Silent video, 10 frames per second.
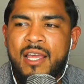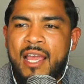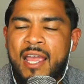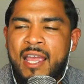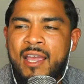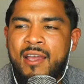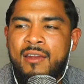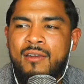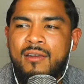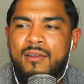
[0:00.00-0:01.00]

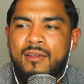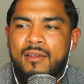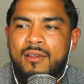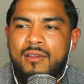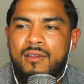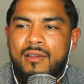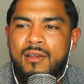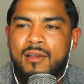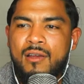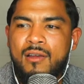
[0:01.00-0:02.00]
And
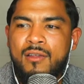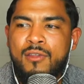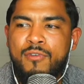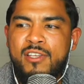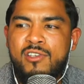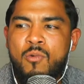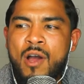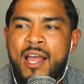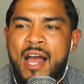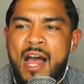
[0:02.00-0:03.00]
the reason
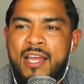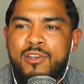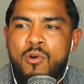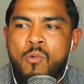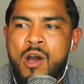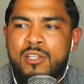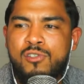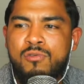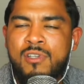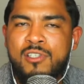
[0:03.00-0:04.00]
why I don't want
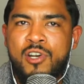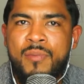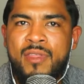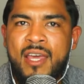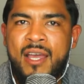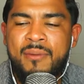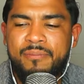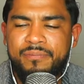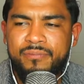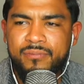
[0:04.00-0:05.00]
to determine that
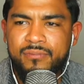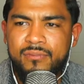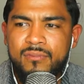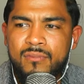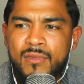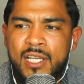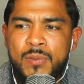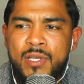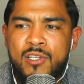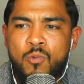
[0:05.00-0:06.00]
is
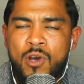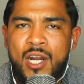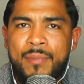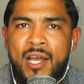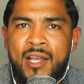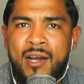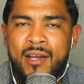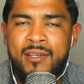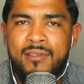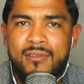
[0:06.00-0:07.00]
because, one, I'm not
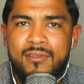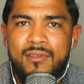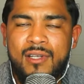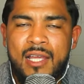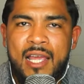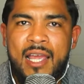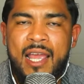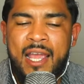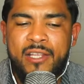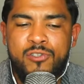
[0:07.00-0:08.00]
God.
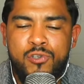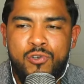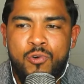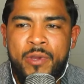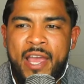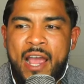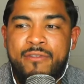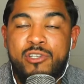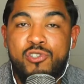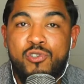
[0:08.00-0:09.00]
And two, we have
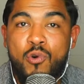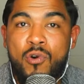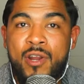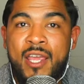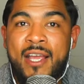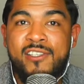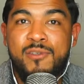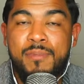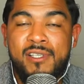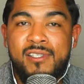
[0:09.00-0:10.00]
the story
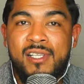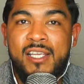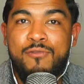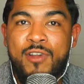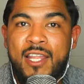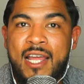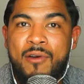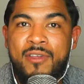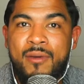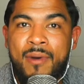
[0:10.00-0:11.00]
explicitly written
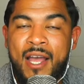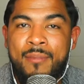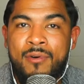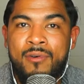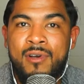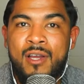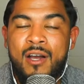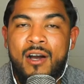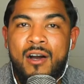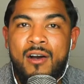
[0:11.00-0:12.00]
out in the Bible
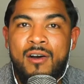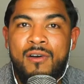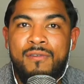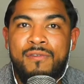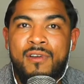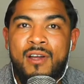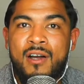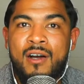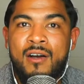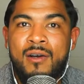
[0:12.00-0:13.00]
of
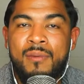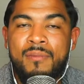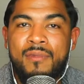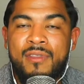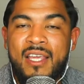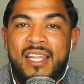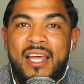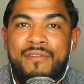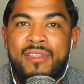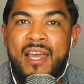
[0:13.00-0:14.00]
the
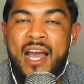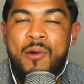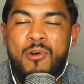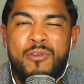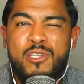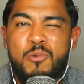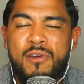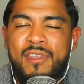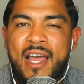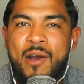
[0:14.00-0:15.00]
11th hour or the
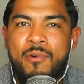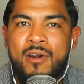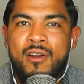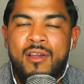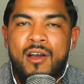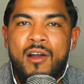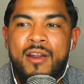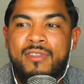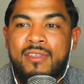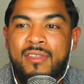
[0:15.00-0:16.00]
12th hour. All
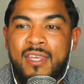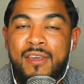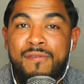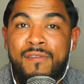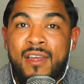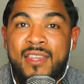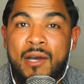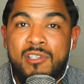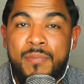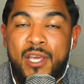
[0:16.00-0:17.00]
right, the thief that
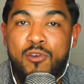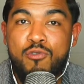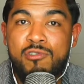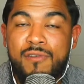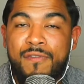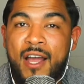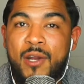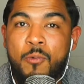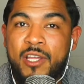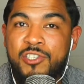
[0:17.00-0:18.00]
was being crucified
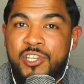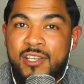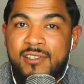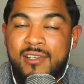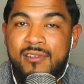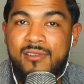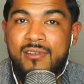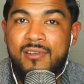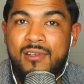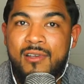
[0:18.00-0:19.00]
with Jesus.
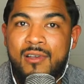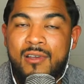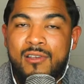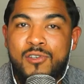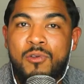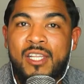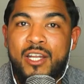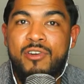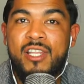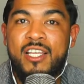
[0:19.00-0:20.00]
So
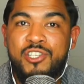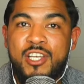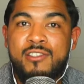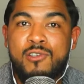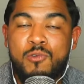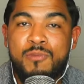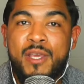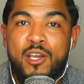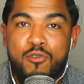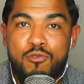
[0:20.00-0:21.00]
literally Jesus was
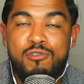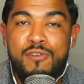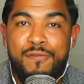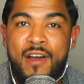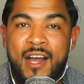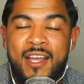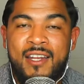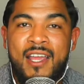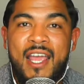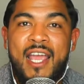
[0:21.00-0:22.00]
being crucified
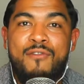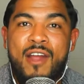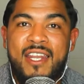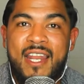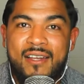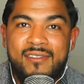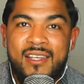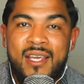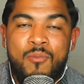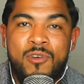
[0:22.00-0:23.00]
and right next to
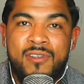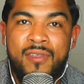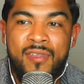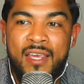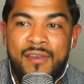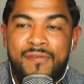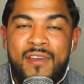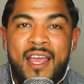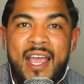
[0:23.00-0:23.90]
him was a thief.